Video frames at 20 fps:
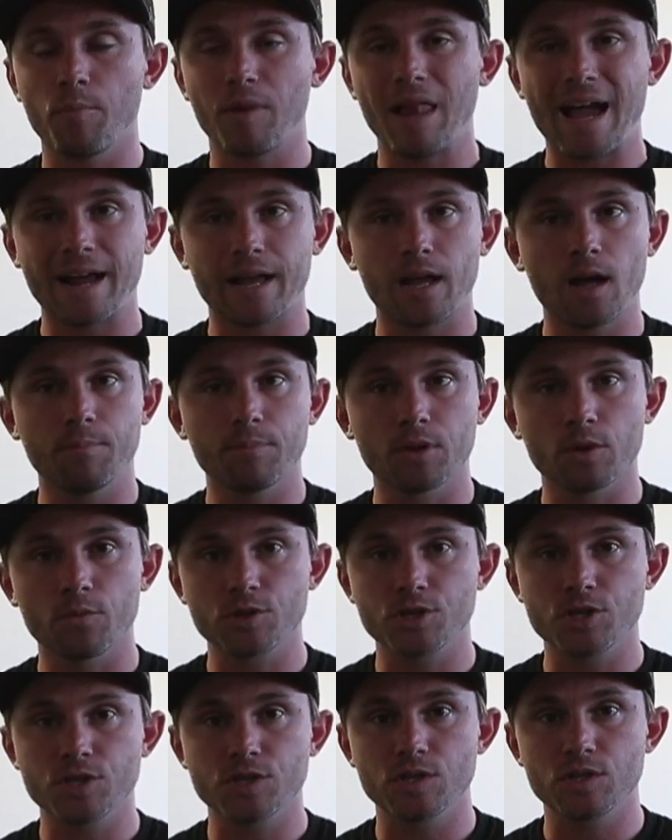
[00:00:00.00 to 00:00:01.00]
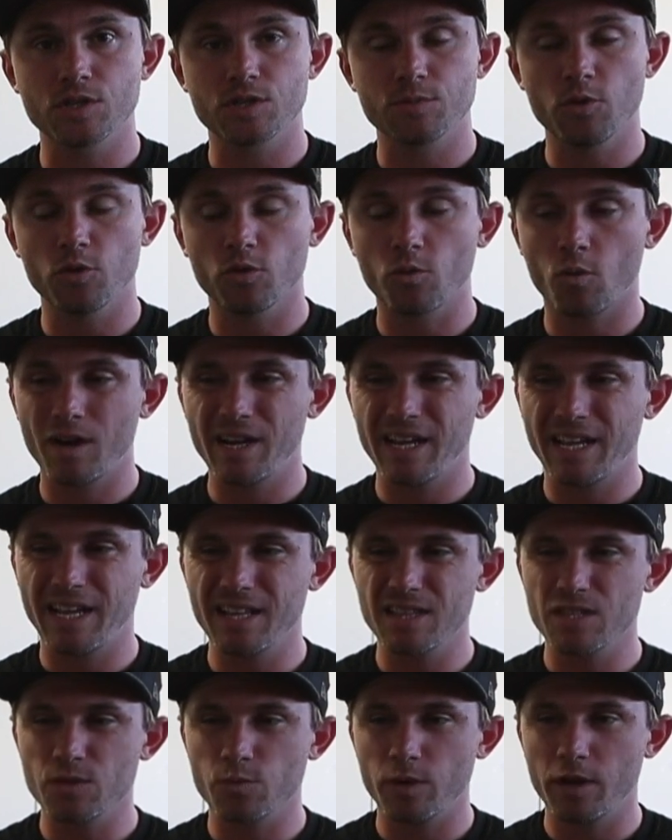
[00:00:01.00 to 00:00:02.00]
black coupler, which is the smoother one, it
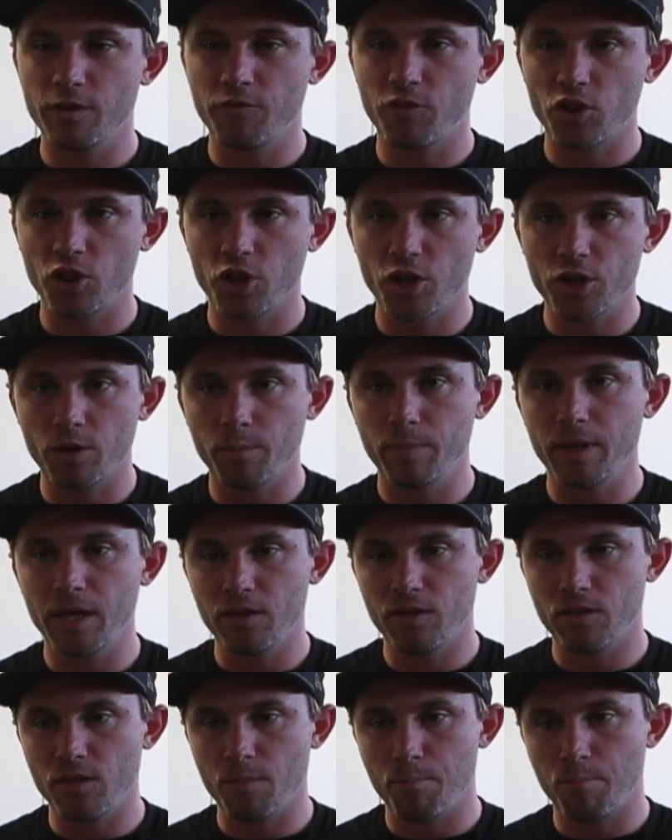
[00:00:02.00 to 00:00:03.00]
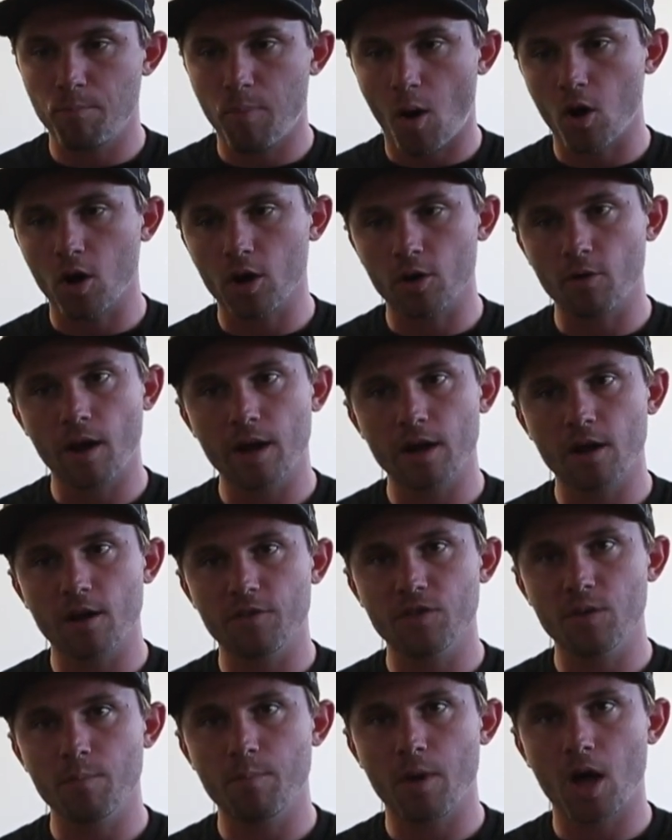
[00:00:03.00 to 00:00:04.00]
gets rid of a little bit of the bark right
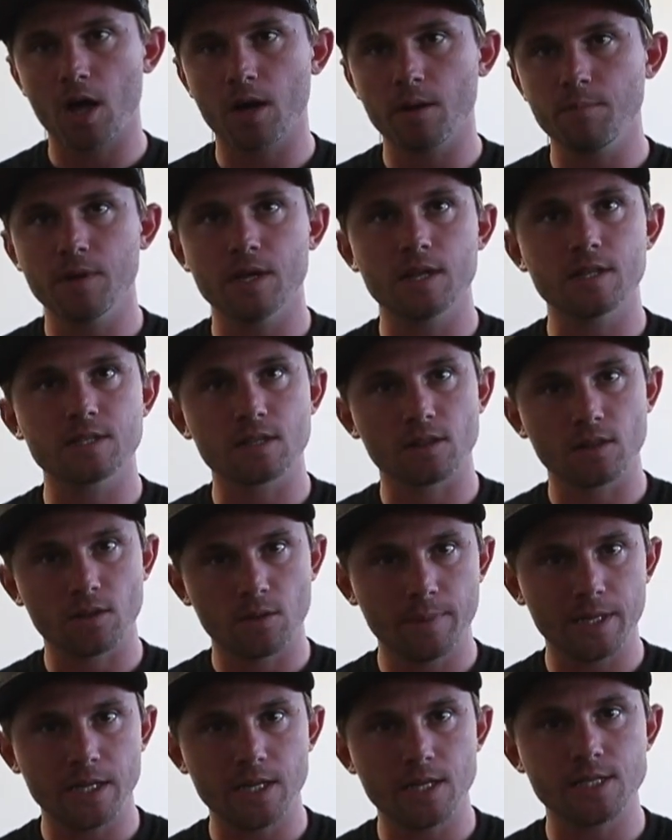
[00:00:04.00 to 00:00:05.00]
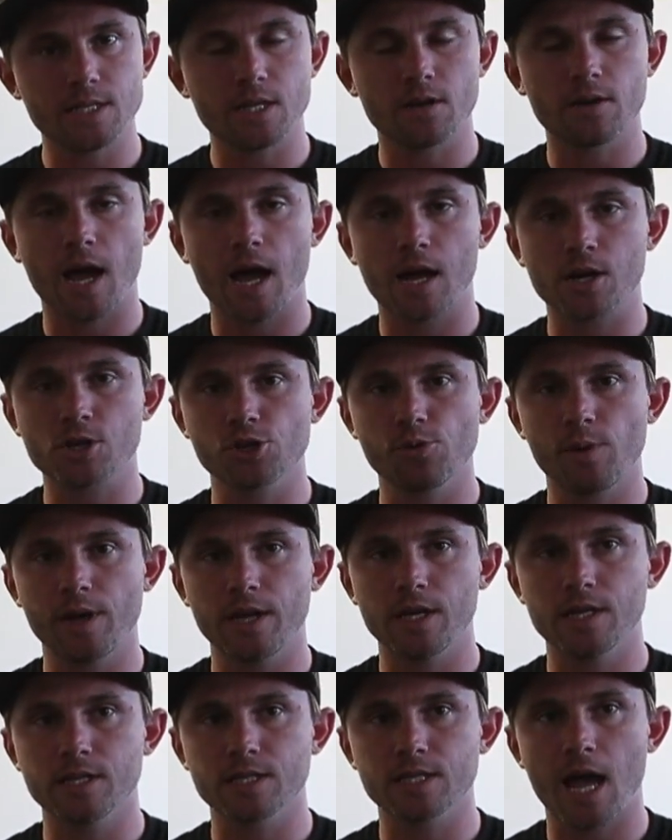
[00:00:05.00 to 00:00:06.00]
off the bottom. It's a little bit easier to
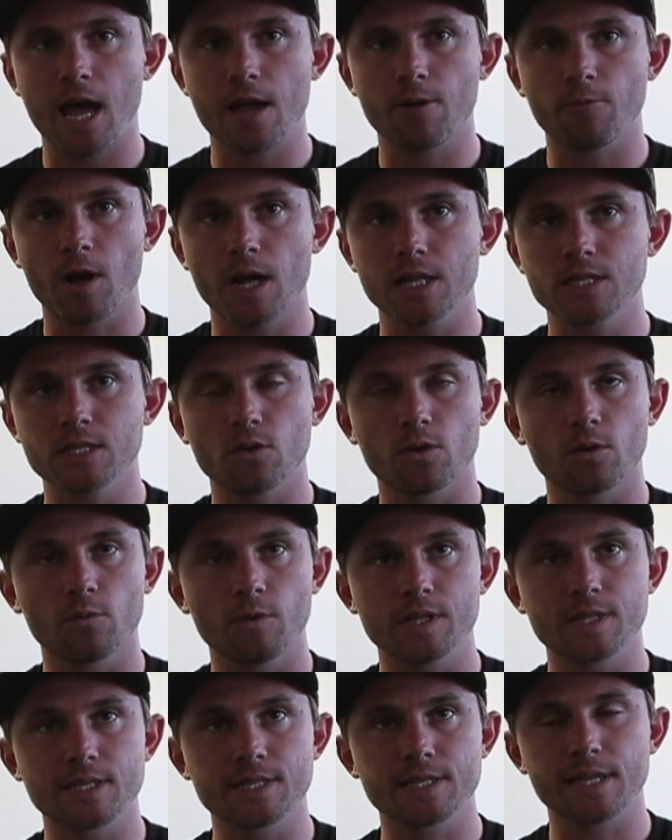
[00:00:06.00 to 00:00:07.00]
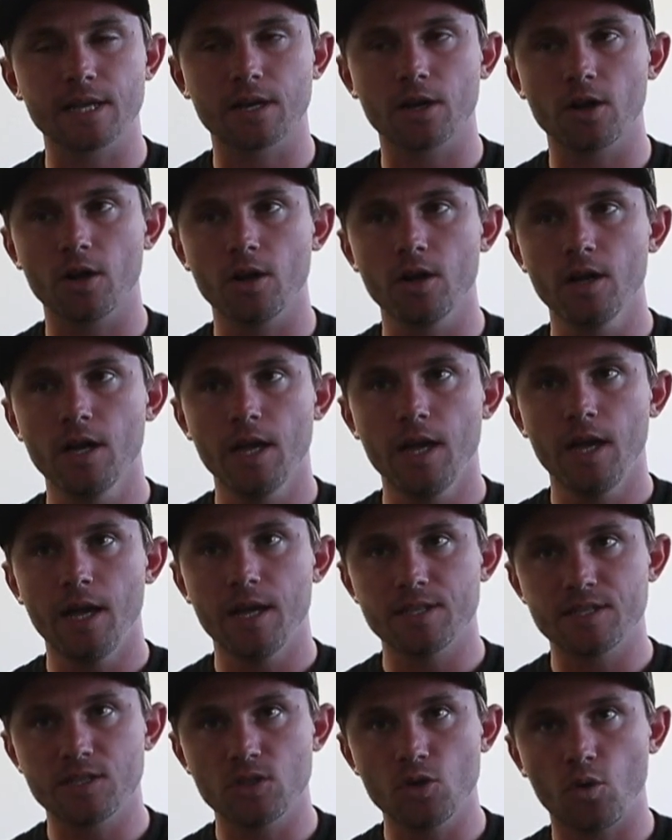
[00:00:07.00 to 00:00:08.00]
actuate in tight ruts or when it's slicker.
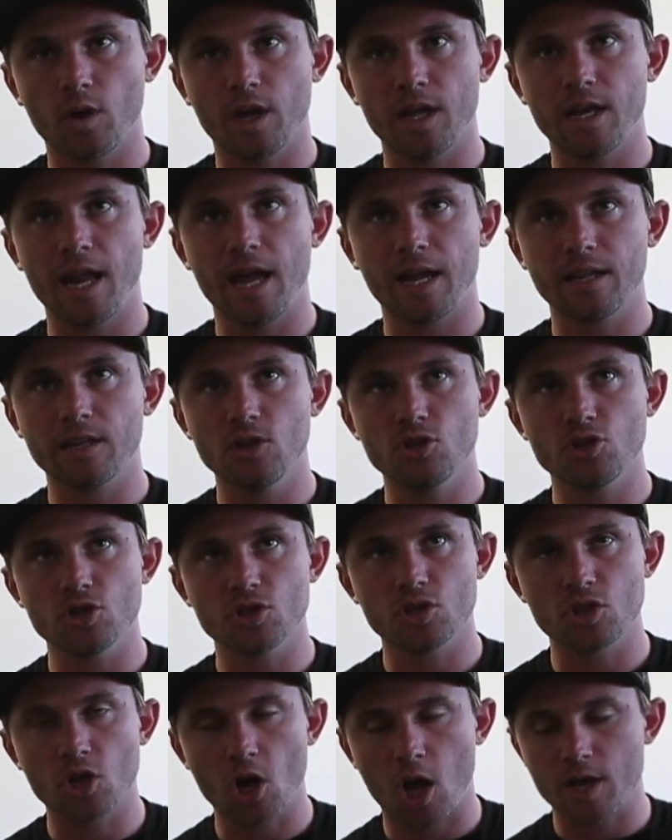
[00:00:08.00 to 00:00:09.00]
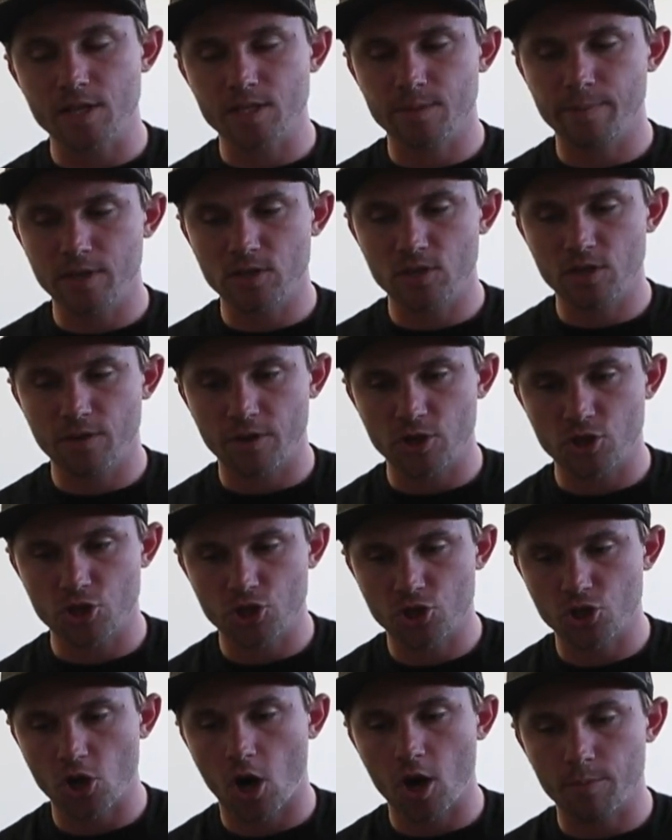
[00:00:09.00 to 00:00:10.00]
It's still connected, just not as much of a
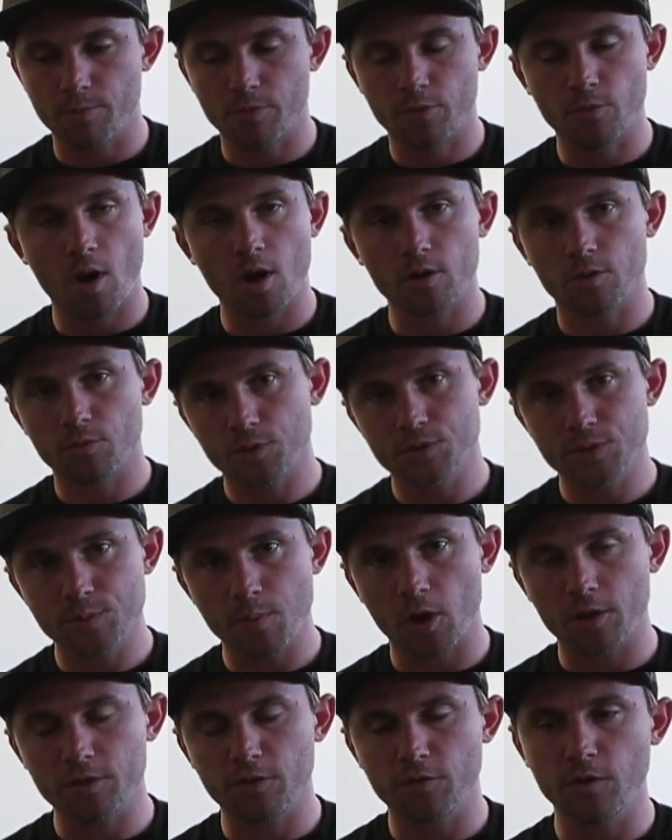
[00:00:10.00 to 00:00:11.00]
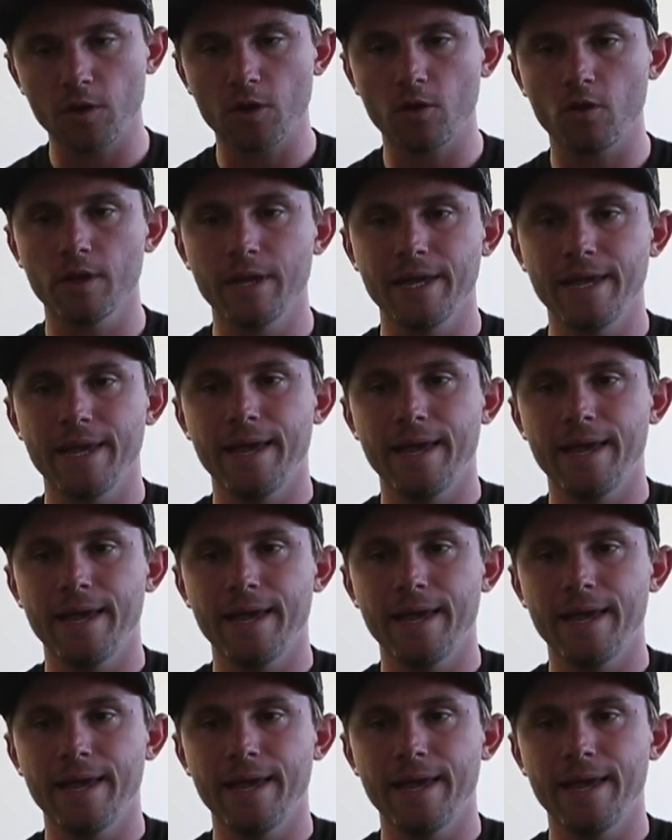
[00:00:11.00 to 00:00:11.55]
sharp throttle response feel.